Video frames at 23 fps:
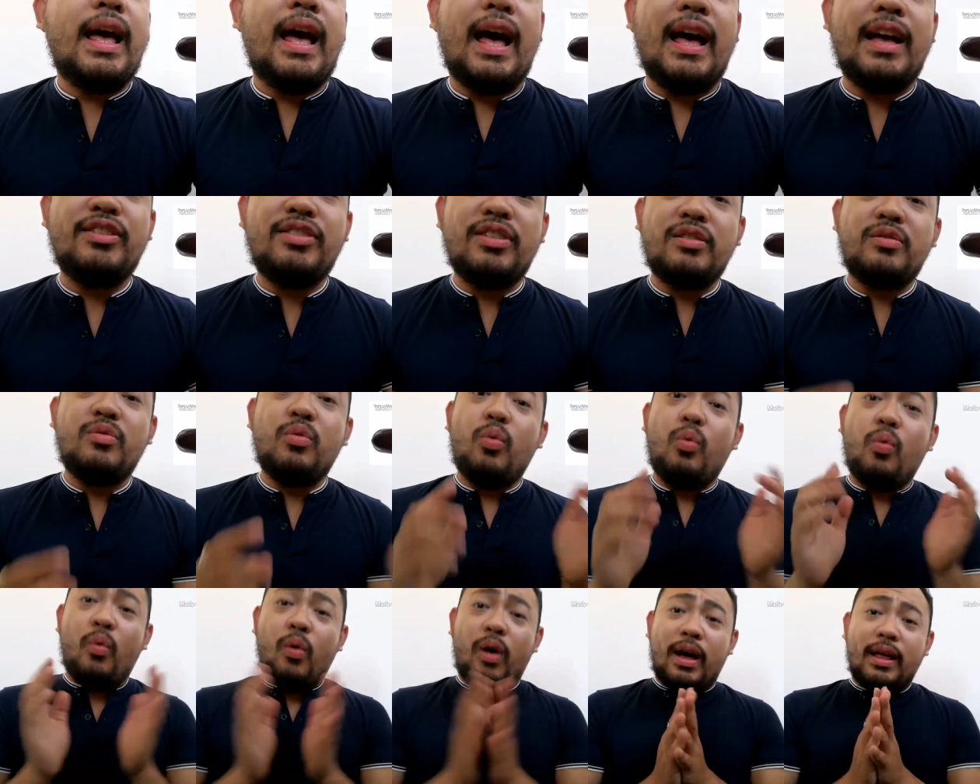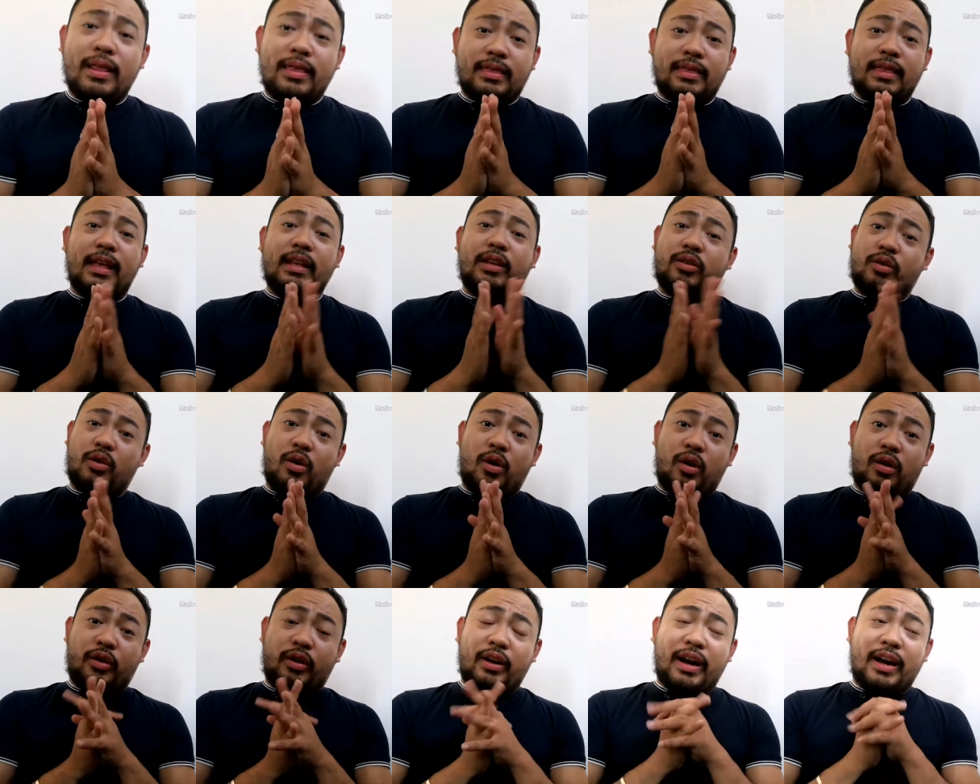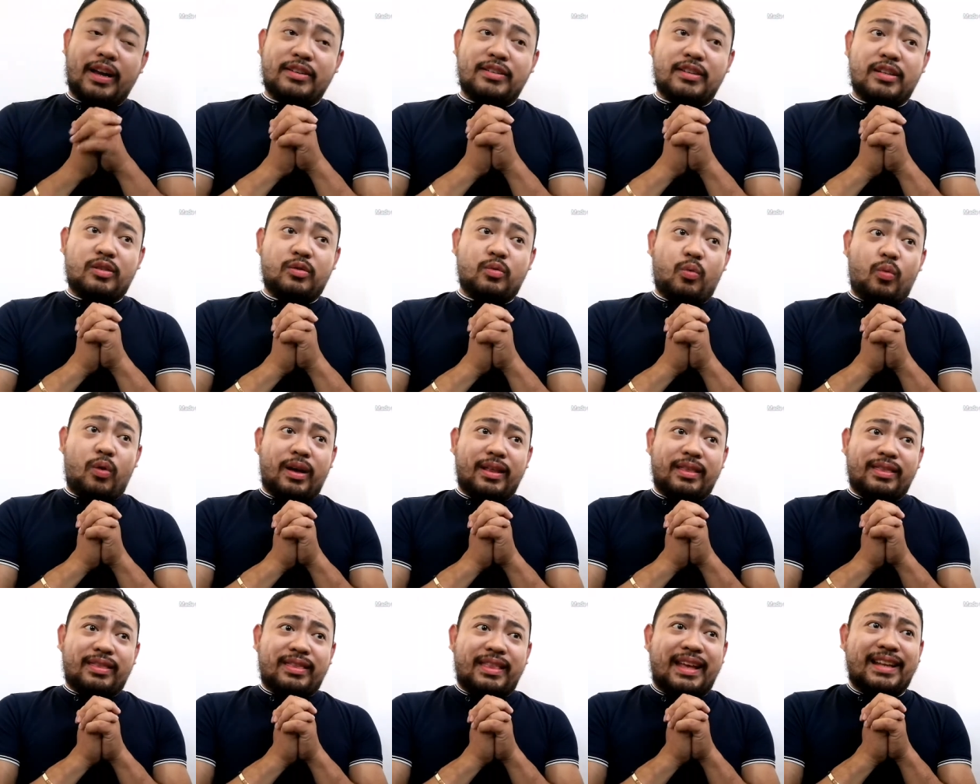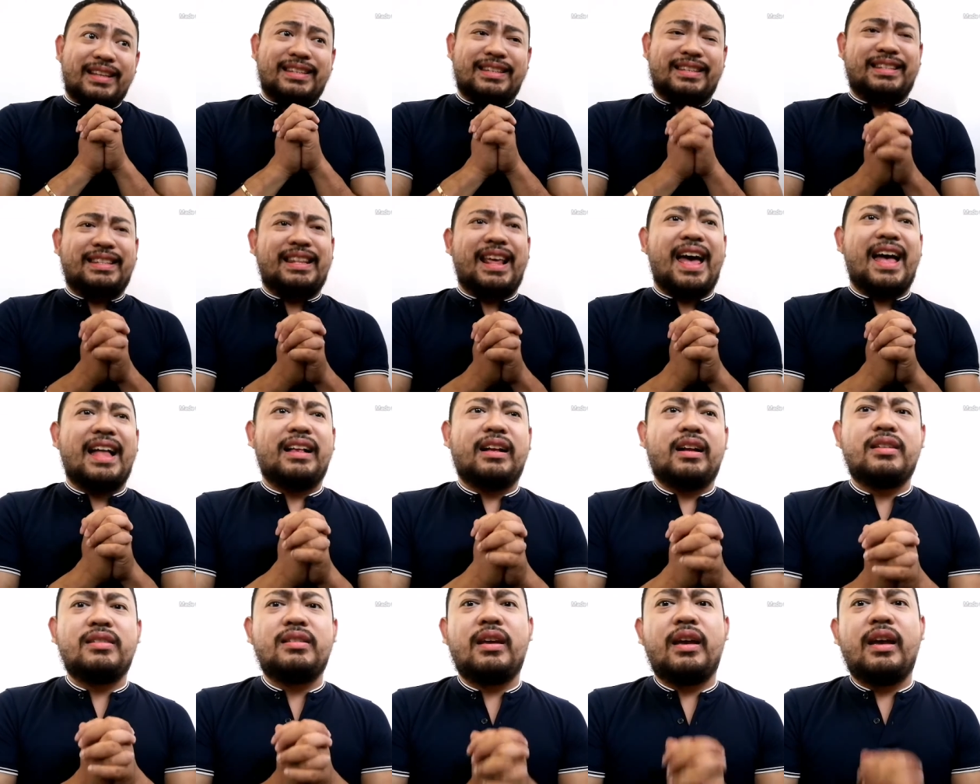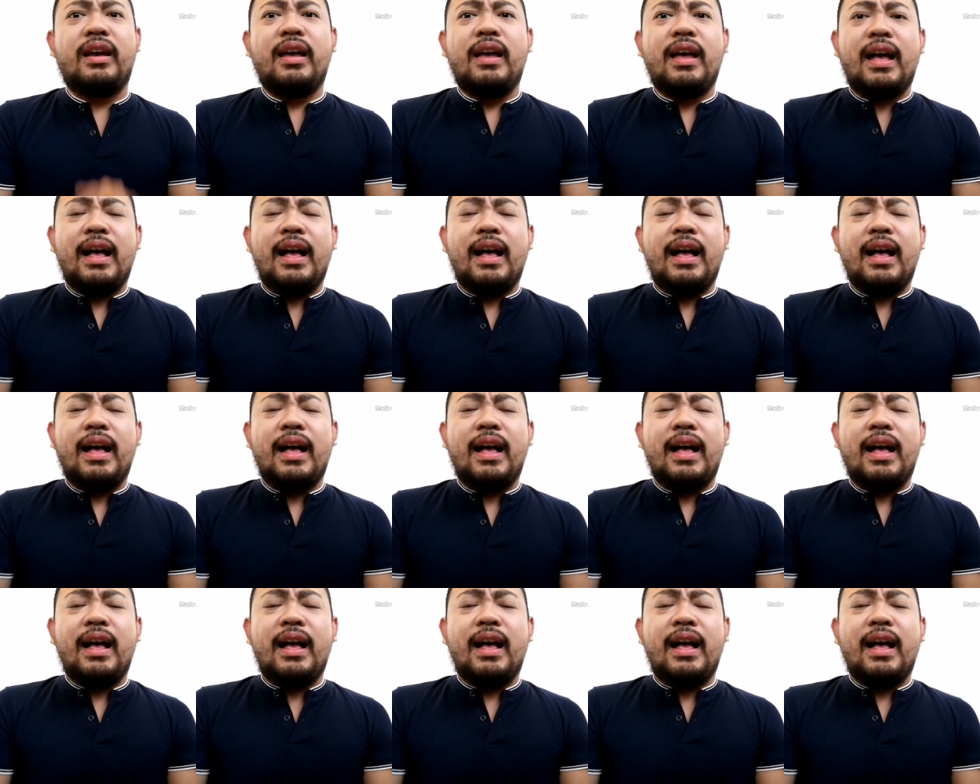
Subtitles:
I just want that color. I just want that style kasi